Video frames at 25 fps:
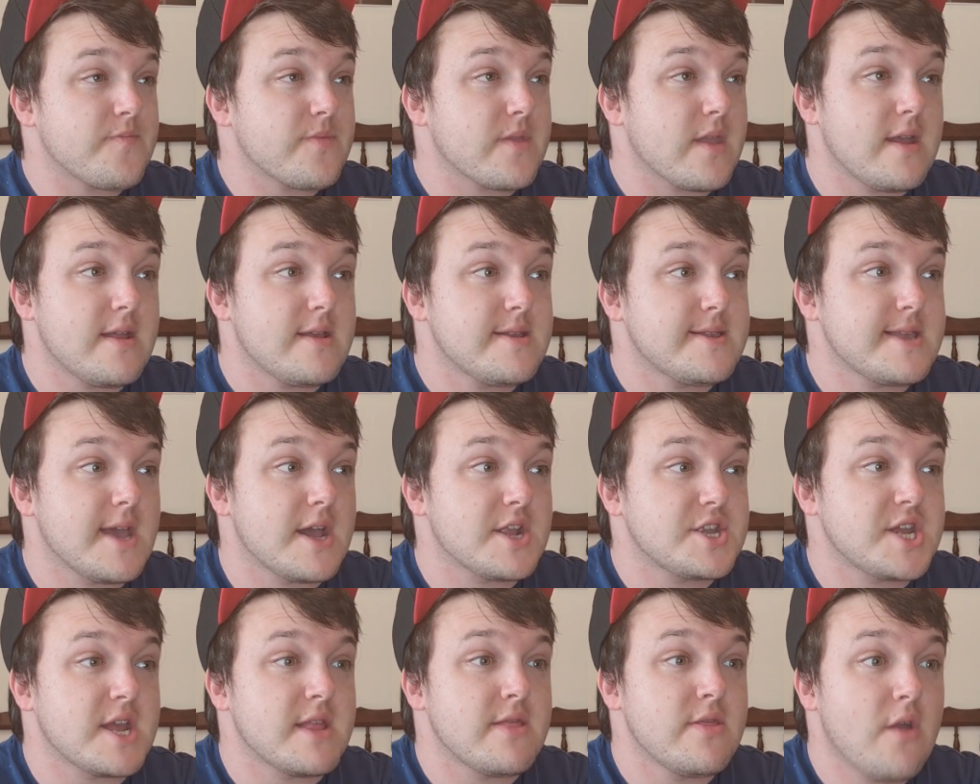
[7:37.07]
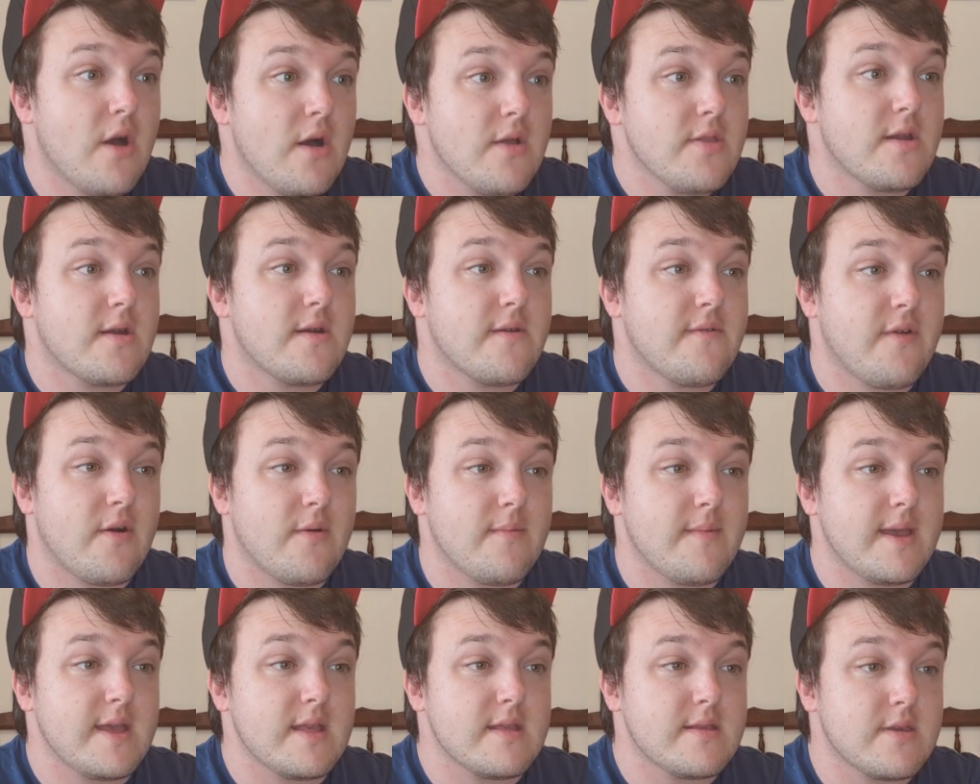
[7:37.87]
It's such an honor for
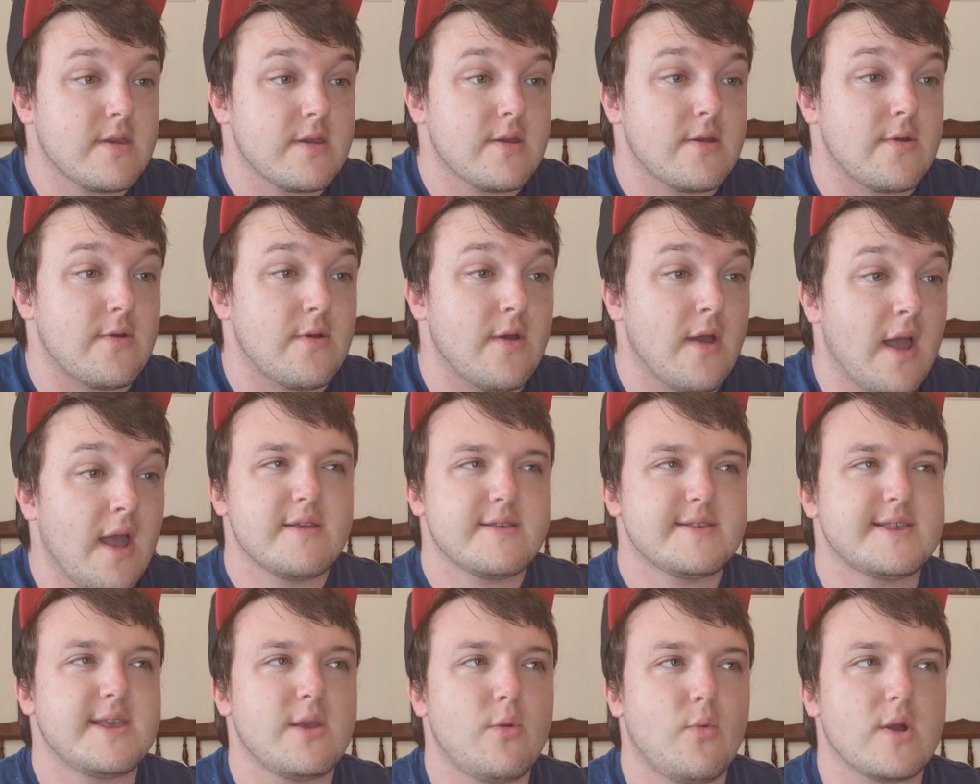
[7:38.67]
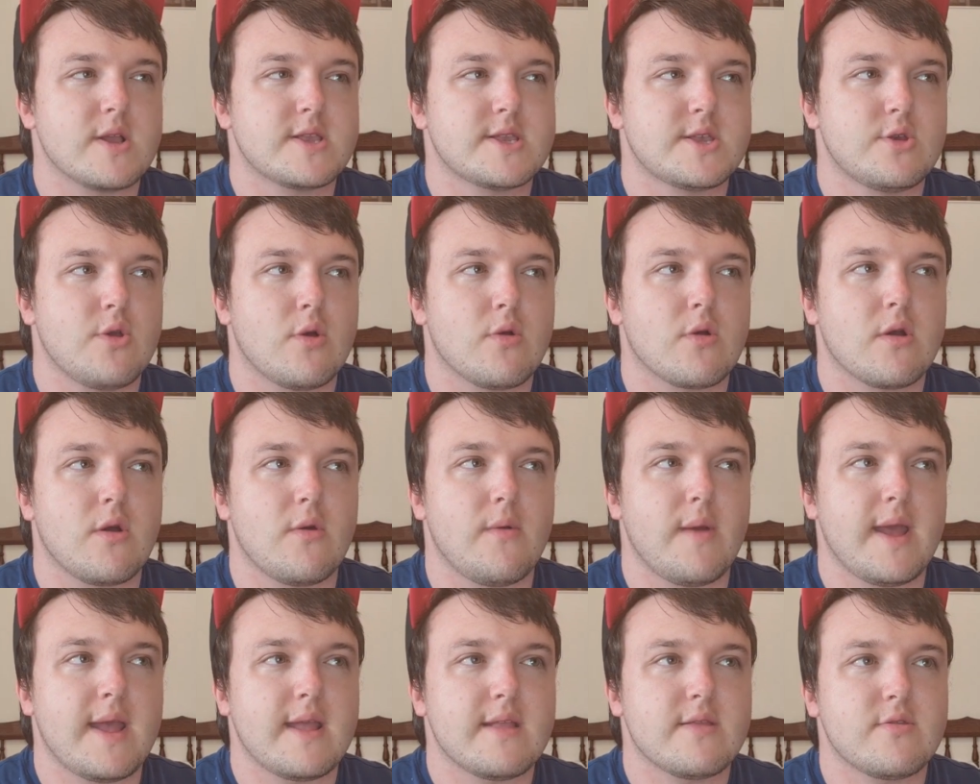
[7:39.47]
me to see what you're
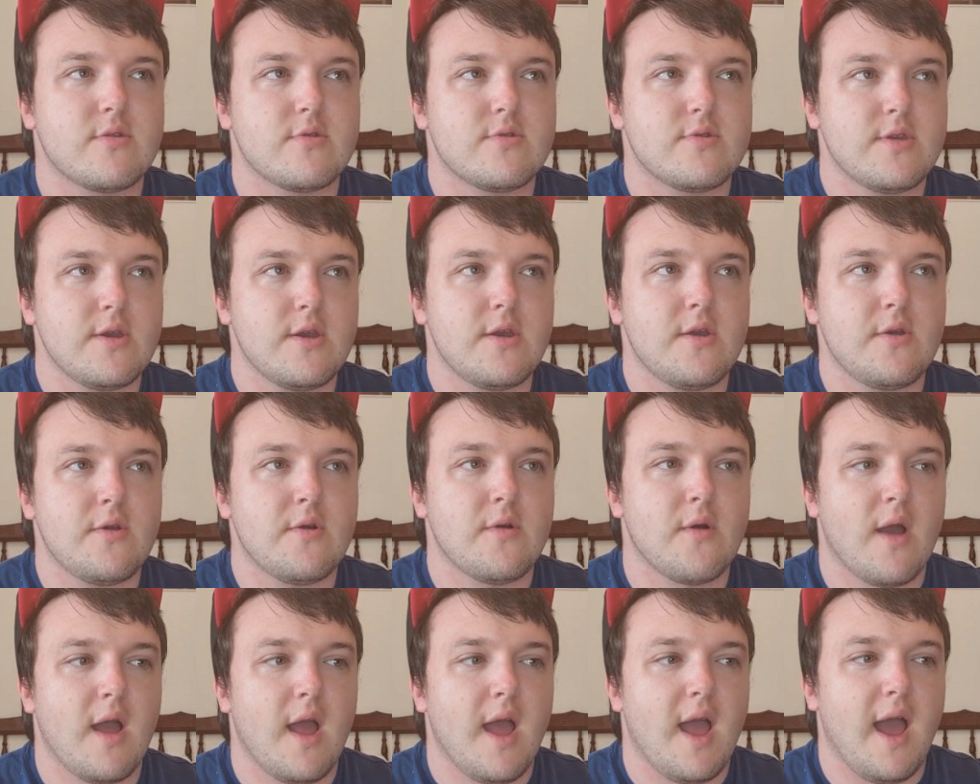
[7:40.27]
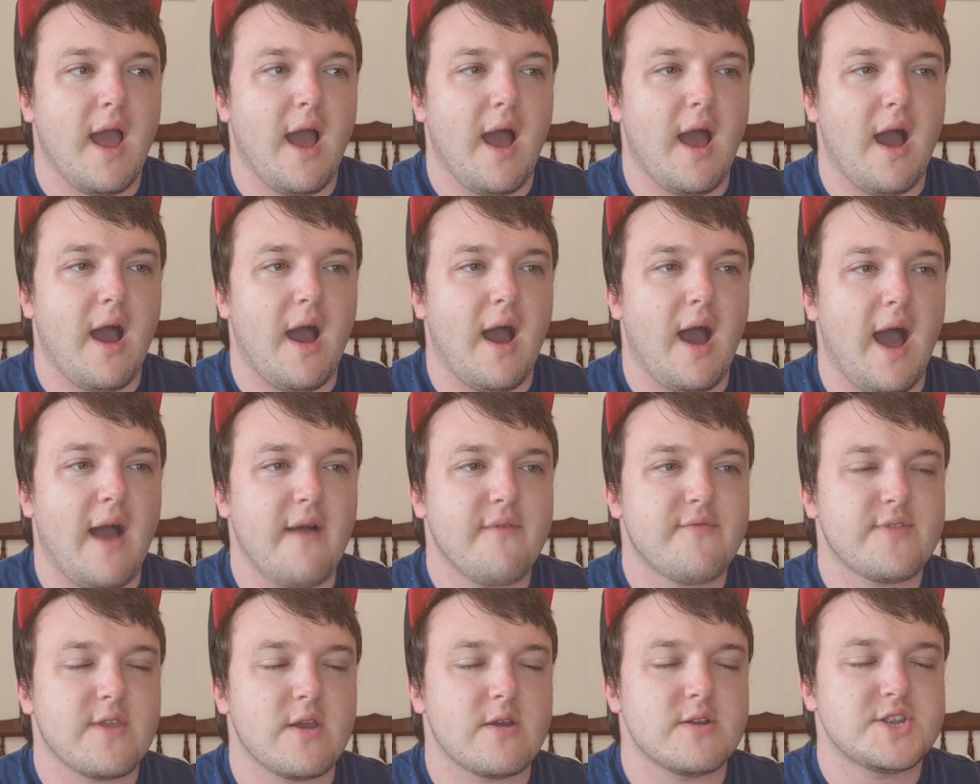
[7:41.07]
going to do
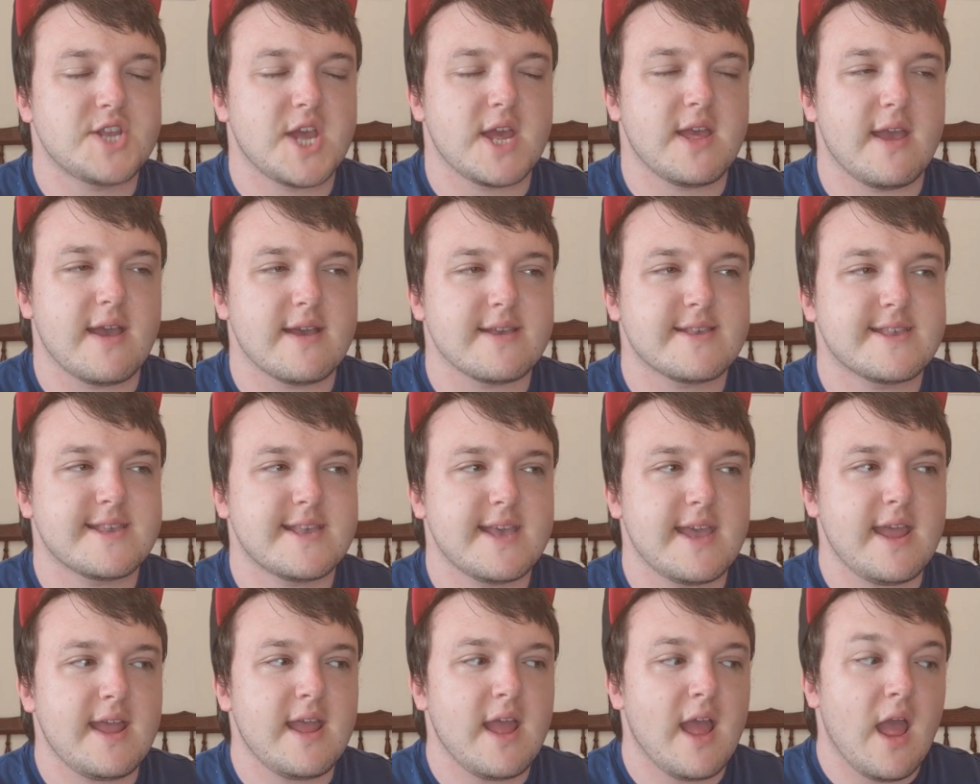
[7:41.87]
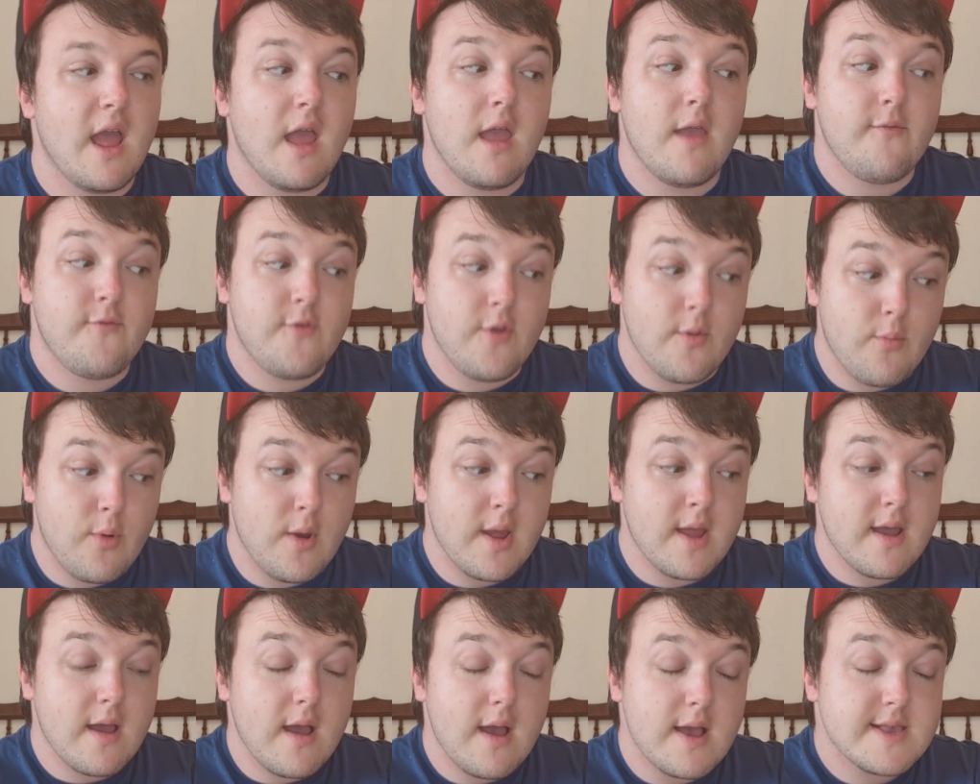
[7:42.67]
after JSC. If you
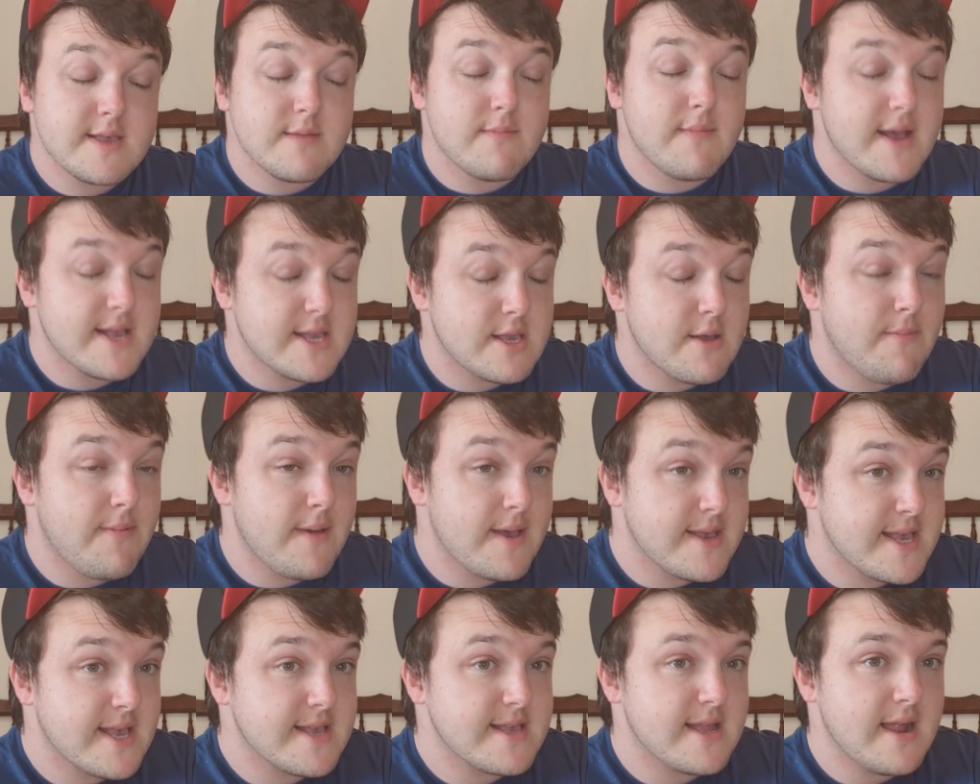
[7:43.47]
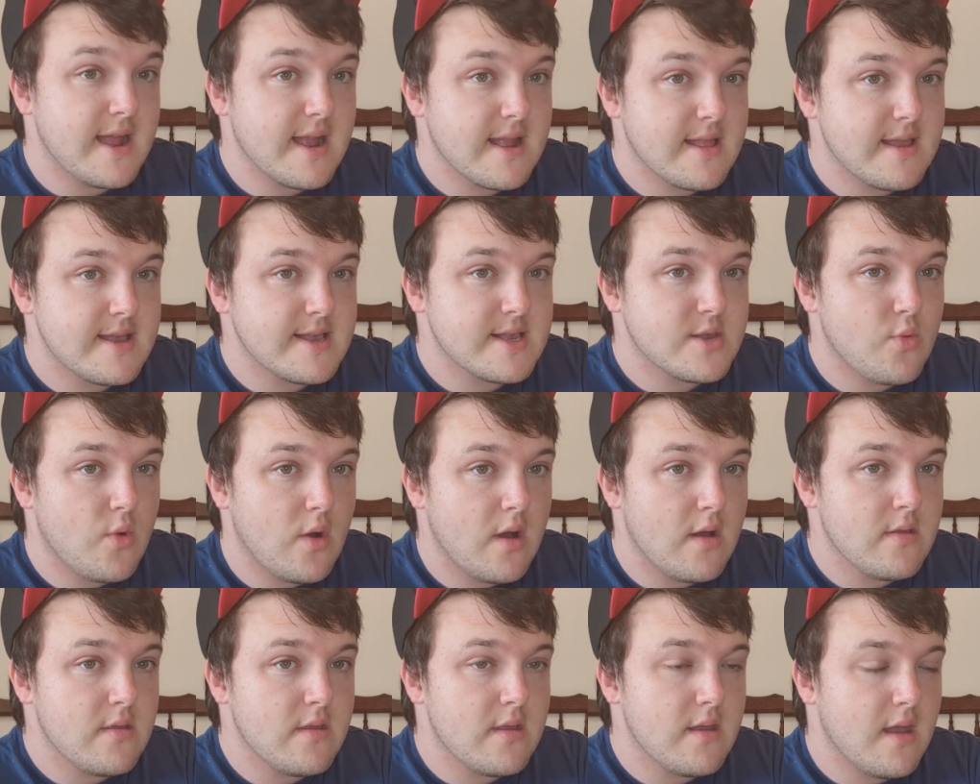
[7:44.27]
bring us masterpieces like this
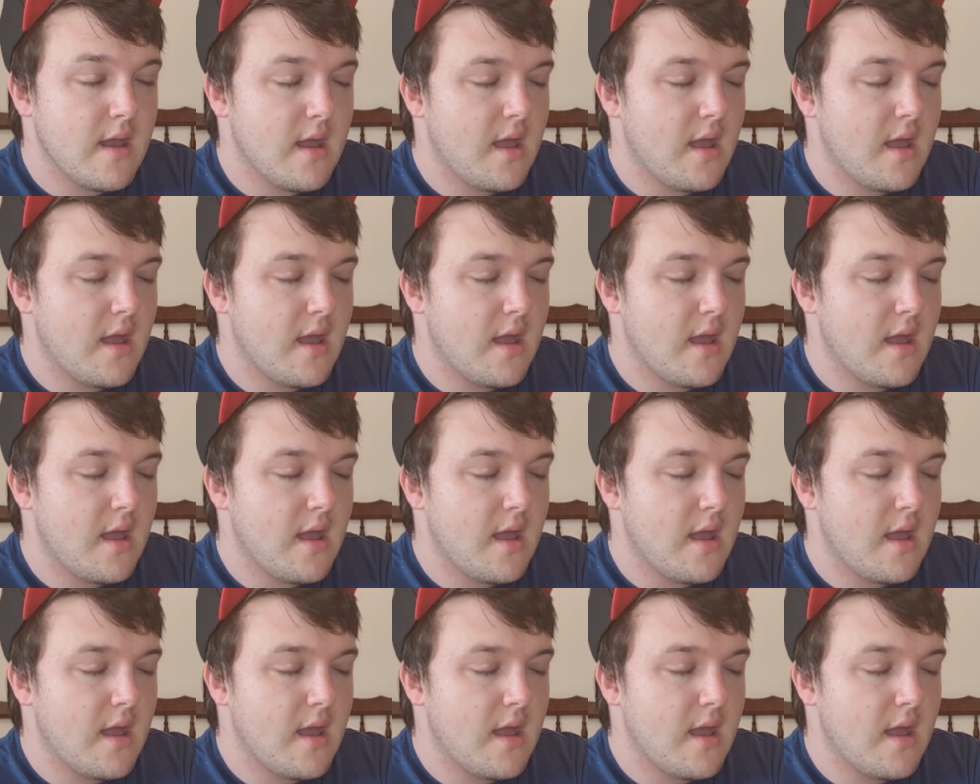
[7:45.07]
one,